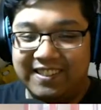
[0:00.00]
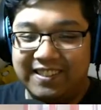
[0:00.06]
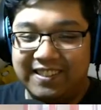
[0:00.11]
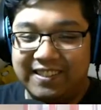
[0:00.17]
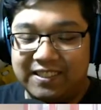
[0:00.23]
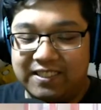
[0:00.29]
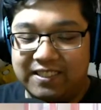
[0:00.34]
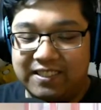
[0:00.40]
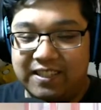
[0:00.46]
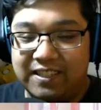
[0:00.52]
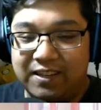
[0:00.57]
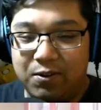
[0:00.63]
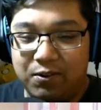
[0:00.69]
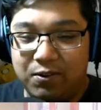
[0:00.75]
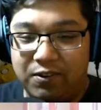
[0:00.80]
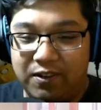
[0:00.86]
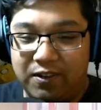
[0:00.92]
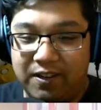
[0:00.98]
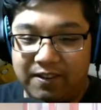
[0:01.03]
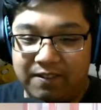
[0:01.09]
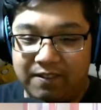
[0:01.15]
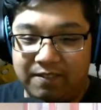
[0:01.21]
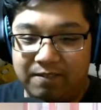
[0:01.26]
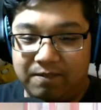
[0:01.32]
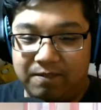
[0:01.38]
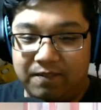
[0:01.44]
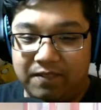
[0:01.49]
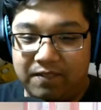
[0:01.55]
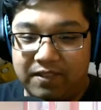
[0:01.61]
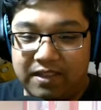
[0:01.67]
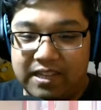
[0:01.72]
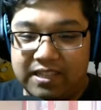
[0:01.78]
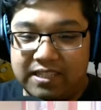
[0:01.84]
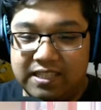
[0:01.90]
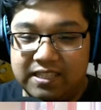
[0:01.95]
Sayori,
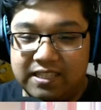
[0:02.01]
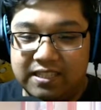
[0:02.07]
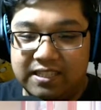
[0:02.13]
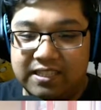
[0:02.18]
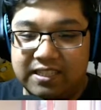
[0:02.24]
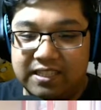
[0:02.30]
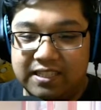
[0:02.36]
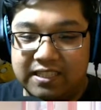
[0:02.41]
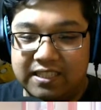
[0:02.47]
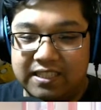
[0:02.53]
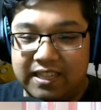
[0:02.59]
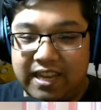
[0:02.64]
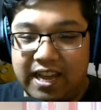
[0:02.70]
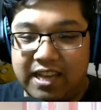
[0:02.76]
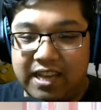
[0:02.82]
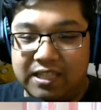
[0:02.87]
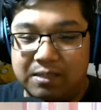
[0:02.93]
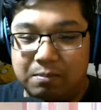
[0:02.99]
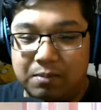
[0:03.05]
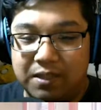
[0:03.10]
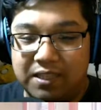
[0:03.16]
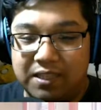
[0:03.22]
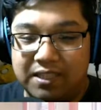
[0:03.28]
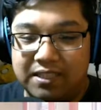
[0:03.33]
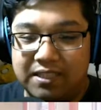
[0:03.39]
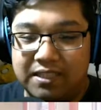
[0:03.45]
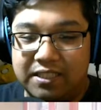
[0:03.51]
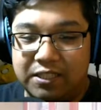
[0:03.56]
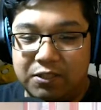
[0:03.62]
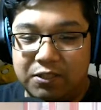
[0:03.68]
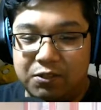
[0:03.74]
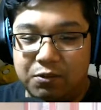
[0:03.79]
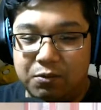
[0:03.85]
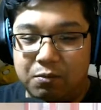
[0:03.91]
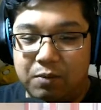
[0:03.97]
this is just a guess, but
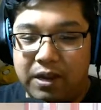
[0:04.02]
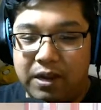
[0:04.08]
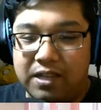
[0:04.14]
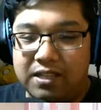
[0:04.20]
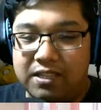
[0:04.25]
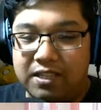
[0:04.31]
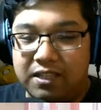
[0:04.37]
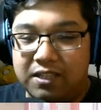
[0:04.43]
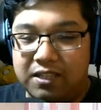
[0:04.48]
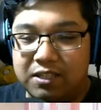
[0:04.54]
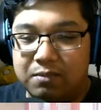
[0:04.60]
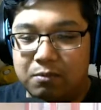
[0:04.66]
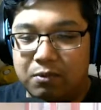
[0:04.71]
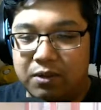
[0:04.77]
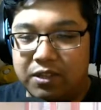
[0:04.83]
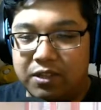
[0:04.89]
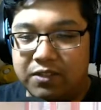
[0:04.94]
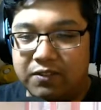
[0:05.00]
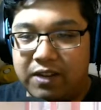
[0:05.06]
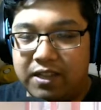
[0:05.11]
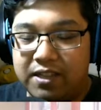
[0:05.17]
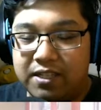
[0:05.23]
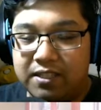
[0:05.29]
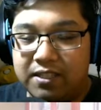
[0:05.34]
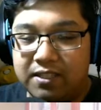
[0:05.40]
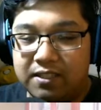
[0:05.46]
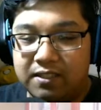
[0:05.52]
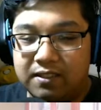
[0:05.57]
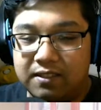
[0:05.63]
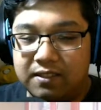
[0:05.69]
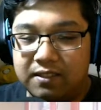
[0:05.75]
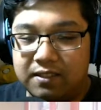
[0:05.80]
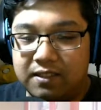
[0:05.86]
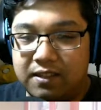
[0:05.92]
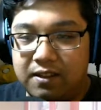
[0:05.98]
did you wait until this morning to write this?
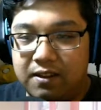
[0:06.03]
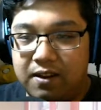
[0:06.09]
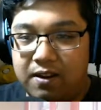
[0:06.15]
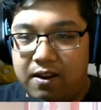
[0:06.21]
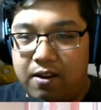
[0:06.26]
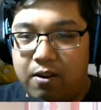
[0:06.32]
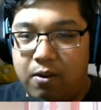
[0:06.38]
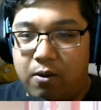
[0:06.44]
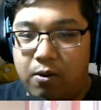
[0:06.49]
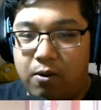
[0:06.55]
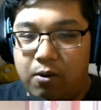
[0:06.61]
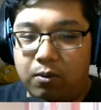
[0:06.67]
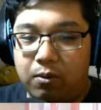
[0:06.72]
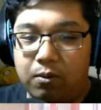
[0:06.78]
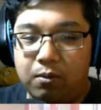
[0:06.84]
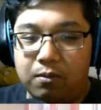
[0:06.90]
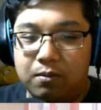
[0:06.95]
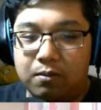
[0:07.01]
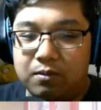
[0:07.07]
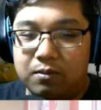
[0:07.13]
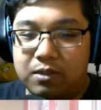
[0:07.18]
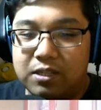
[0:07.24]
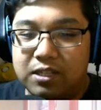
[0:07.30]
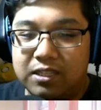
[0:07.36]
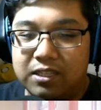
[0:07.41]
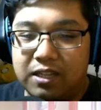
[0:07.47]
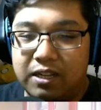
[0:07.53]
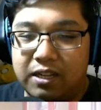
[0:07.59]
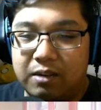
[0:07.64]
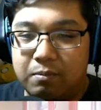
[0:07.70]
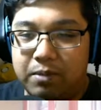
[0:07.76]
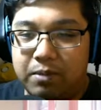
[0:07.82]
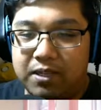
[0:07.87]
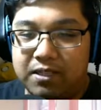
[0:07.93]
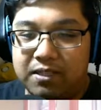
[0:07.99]
No, just a little
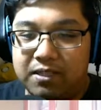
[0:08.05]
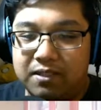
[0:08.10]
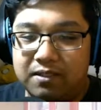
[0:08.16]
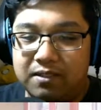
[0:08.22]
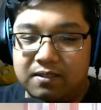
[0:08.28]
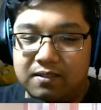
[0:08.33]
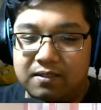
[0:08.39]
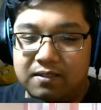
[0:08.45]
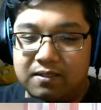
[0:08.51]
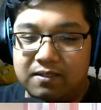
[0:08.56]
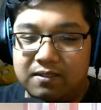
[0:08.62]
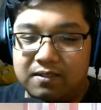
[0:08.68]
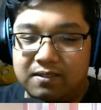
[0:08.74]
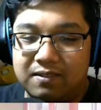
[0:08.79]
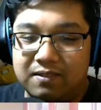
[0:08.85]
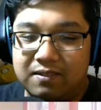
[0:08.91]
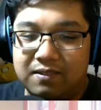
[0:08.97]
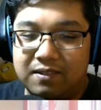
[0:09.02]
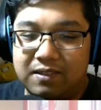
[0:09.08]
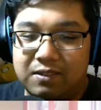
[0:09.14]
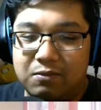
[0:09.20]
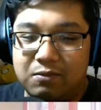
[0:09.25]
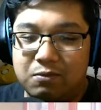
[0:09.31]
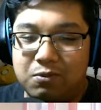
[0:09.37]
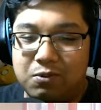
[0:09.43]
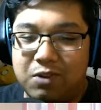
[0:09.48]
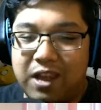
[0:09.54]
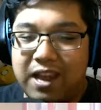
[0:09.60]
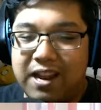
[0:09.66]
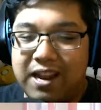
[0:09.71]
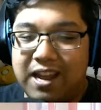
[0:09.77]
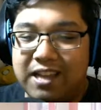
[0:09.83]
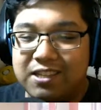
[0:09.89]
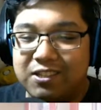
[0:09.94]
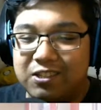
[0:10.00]
bit. You can't
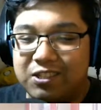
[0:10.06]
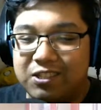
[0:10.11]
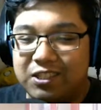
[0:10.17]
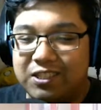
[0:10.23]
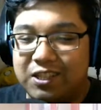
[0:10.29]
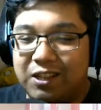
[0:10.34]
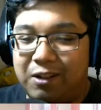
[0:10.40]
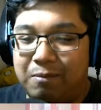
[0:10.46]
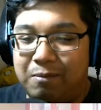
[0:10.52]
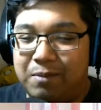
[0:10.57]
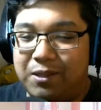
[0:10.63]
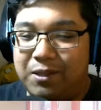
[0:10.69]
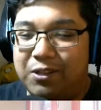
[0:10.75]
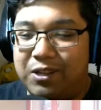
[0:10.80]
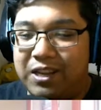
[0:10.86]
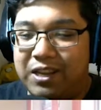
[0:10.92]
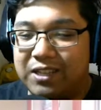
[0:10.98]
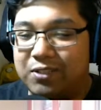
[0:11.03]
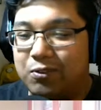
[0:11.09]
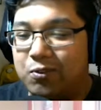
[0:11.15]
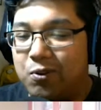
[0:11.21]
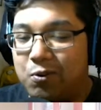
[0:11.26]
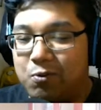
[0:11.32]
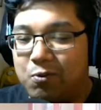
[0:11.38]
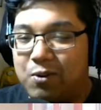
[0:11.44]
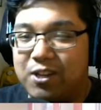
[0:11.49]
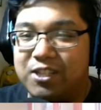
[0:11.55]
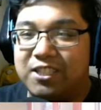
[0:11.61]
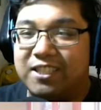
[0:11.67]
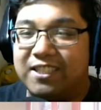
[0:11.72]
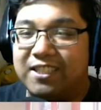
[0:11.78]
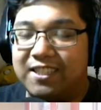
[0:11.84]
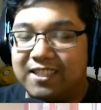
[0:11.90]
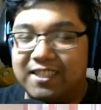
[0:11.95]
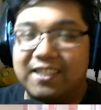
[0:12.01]
answer just a little bit to yes or no question.
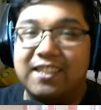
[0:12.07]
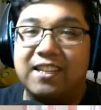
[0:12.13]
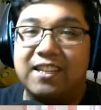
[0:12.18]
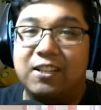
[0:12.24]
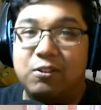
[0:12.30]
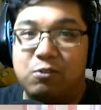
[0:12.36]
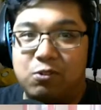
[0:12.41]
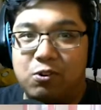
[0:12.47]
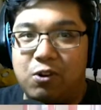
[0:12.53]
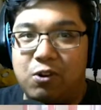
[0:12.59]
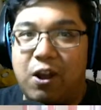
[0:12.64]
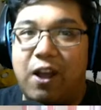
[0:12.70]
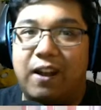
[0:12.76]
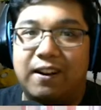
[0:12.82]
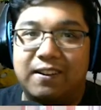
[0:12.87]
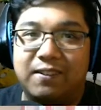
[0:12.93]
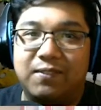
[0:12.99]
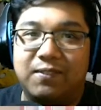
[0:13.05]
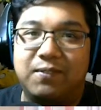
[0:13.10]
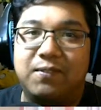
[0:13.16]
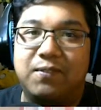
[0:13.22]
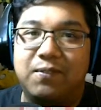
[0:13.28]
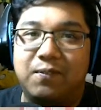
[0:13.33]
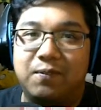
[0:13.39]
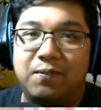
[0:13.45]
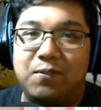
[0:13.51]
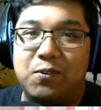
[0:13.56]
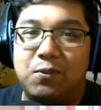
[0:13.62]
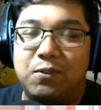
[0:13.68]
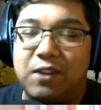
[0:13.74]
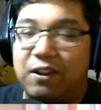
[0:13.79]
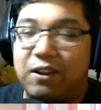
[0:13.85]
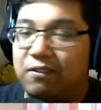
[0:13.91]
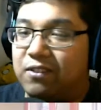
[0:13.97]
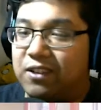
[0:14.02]
You can. You
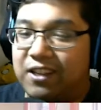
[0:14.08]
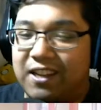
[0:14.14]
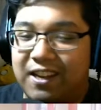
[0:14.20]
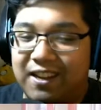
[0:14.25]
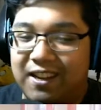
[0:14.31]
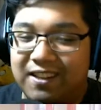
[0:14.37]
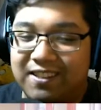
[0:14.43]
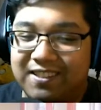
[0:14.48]
definitely can.